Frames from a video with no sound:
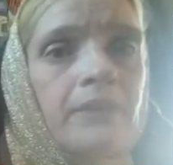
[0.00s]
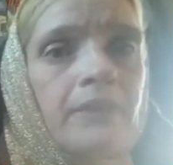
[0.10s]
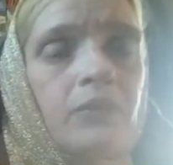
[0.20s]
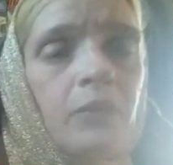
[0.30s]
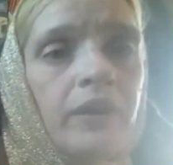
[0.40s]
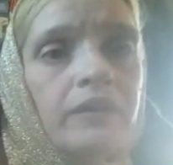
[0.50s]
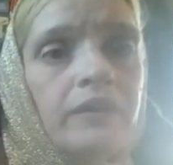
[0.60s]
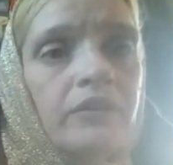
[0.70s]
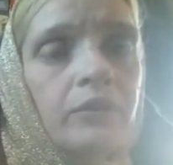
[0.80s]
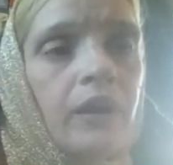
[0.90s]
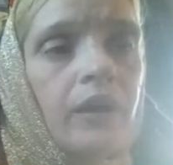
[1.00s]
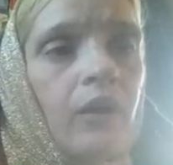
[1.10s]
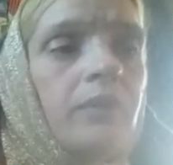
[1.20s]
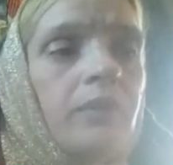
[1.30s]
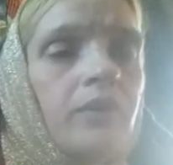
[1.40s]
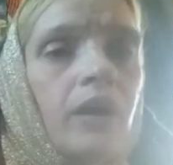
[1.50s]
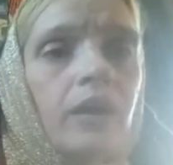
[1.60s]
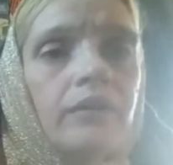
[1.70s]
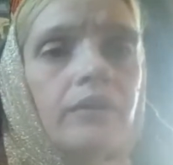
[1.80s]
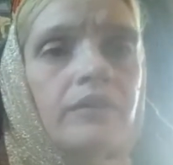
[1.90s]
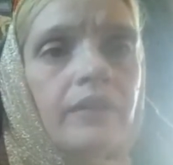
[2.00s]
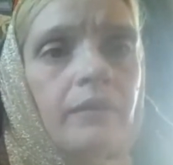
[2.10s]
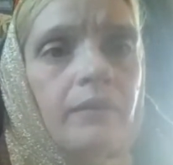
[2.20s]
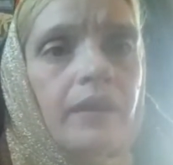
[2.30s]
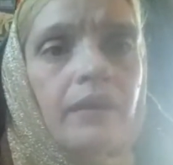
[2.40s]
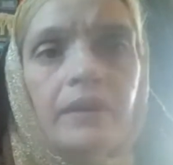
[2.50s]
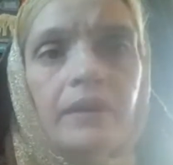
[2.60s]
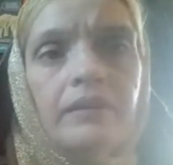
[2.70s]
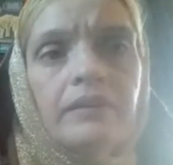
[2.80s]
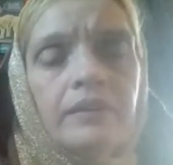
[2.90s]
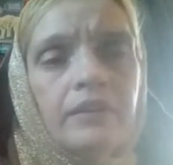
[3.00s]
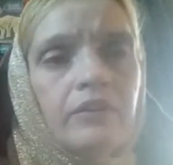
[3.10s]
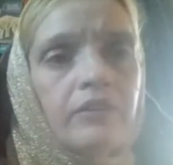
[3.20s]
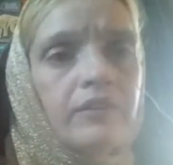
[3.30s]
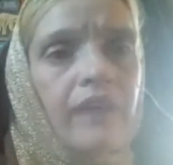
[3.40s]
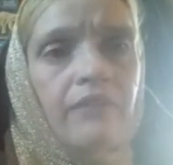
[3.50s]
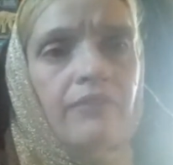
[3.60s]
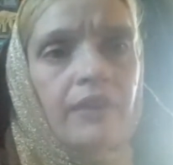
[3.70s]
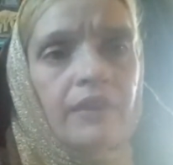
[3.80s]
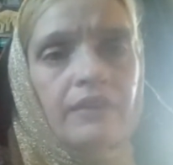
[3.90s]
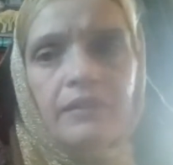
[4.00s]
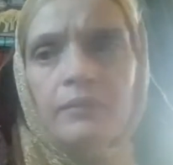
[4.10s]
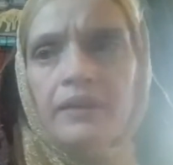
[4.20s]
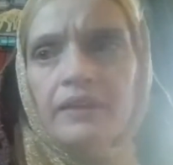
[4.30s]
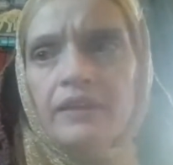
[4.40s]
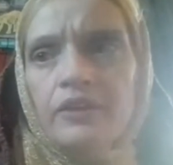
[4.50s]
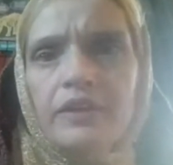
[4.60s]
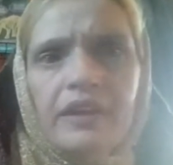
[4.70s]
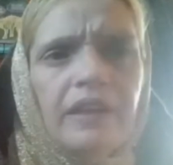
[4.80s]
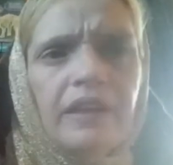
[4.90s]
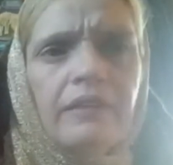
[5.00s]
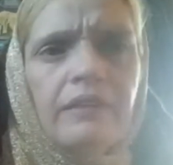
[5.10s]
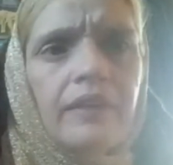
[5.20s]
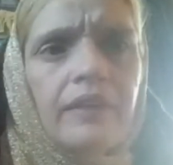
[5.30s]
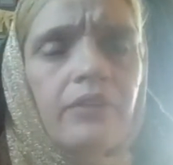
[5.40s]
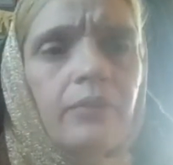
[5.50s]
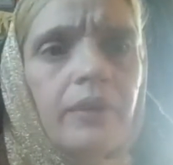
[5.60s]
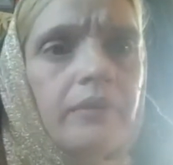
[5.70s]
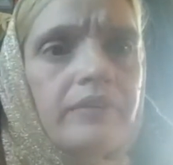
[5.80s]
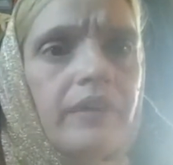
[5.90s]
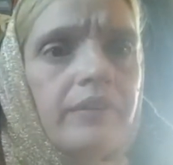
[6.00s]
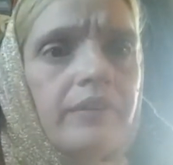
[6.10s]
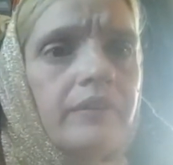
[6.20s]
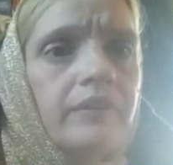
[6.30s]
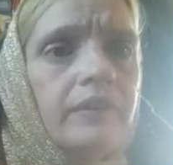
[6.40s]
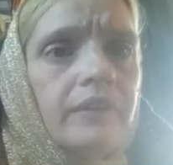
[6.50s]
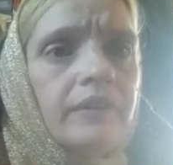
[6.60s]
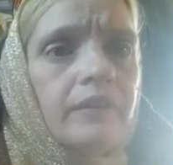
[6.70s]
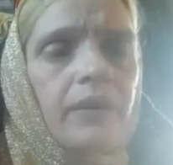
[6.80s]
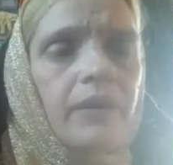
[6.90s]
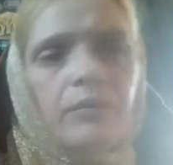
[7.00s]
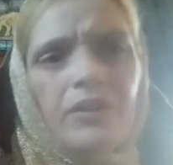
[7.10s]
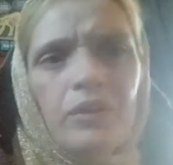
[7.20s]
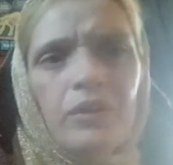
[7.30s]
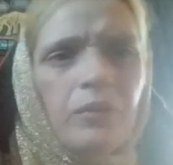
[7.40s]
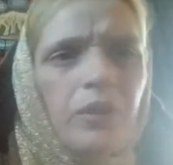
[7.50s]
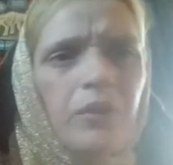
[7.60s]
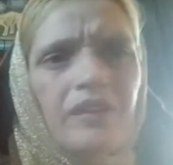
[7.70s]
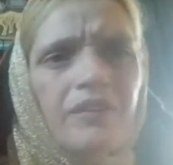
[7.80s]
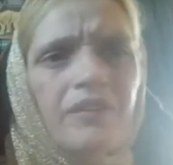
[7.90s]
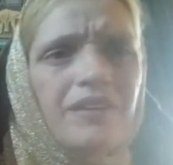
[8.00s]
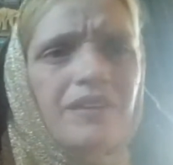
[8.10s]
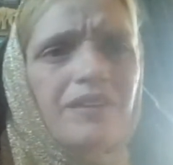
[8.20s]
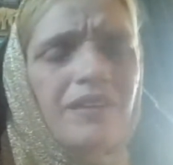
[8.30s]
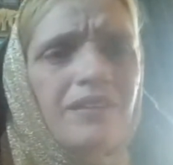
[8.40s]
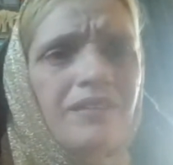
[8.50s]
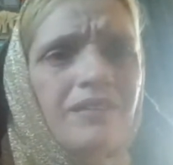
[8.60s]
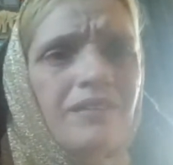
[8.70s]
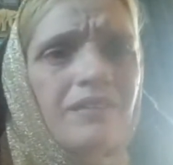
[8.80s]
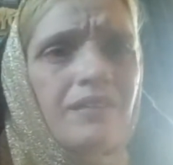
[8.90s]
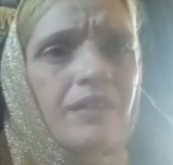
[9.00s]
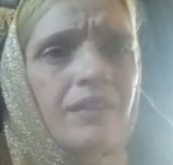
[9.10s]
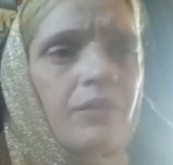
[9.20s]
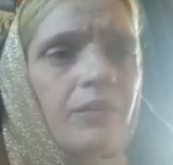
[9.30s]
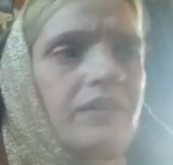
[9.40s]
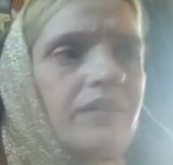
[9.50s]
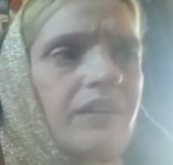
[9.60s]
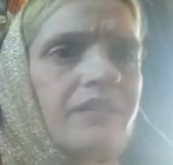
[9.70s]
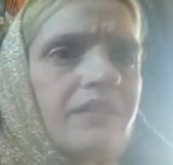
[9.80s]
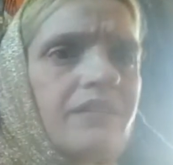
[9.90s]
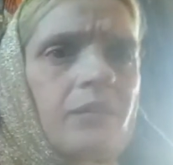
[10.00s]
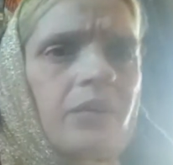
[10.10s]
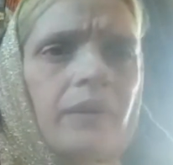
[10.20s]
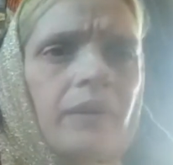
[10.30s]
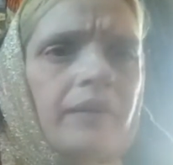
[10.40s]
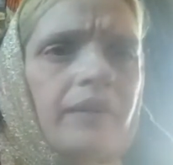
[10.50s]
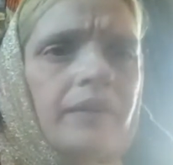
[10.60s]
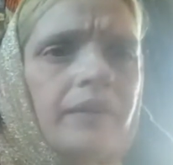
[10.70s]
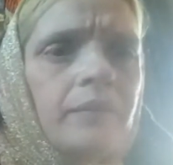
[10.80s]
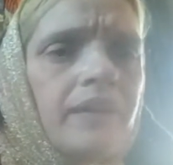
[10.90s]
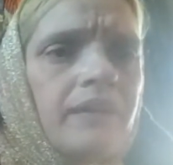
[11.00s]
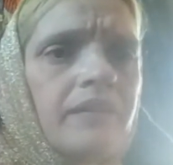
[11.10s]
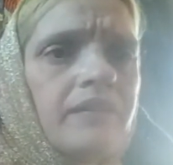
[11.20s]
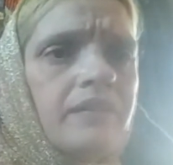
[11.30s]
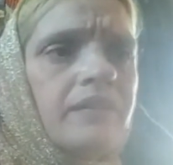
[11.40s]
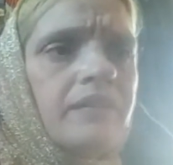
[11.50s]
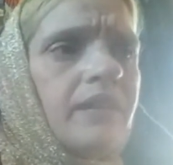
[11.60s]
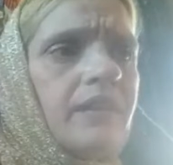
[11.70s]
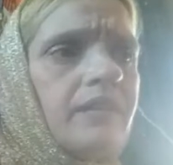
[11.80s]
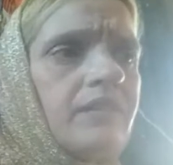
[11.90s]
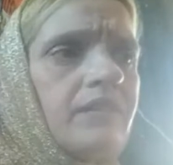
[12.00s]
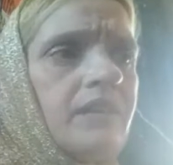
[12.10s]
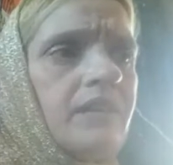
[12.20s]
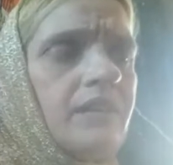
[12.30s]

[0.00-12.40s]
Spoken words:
If you wanted to open your hearts and let me come in, just have something that you can eat at 3:07, but between 3:07 and 3:10, somewhere around in there, because that's